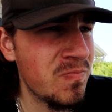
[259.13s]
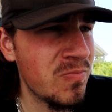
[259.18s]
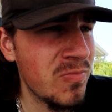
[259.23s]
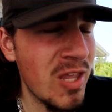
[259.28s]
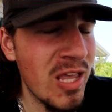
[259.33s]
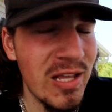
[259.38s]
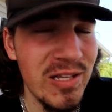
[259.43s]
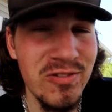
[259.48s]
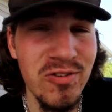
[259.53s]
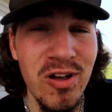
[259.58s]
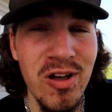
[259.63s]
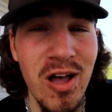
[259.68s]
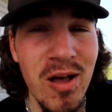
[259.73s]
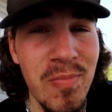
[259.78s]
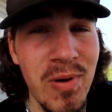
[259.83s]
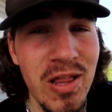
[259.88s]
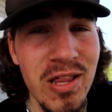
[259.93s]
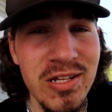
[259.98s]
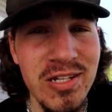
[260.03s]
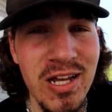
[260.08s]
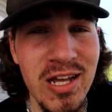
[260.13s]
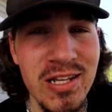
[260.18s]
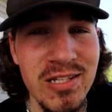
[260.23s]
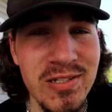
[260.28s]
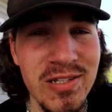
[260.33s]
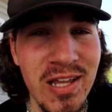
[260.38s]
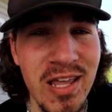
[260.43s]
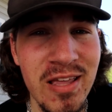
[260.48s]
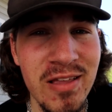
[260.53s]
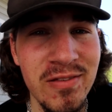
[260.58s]
yeah, so I apologize
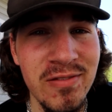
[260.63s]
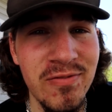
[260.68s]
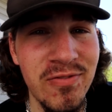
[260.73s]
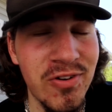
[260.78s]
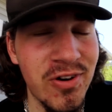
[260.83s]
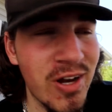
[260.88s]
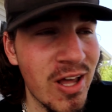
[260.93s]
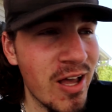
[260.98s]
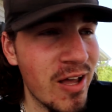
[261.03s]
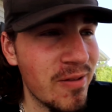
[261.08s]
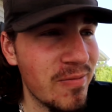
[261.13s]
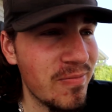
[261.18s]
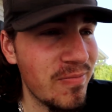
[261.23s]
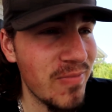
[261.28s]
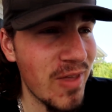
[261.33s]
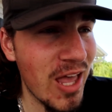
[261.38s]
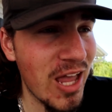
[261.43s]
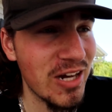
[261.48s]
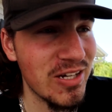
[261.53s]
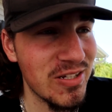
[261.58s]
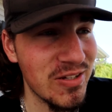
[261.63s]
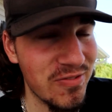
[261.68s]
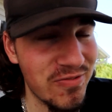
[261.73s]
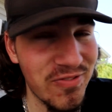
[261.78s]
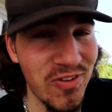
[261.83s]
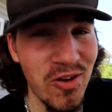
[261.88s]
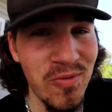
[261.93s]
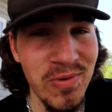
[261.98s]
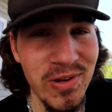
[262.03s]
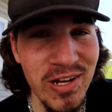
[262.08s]
again for not actually
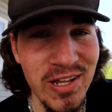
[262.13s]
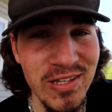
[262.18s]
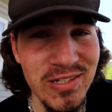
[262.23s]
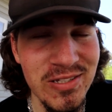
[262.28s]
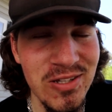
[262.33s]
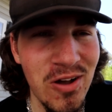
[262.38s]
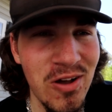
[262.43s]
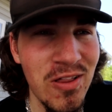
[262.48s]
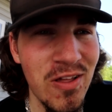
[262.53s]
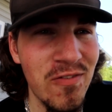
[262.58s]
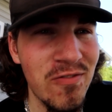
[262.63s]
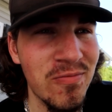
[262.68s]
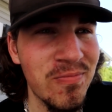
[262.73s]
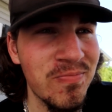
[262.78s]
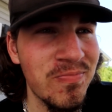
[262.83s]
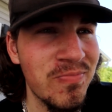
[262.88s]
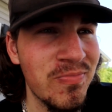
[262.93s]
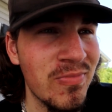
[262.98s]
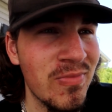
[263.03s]
filming the install of them.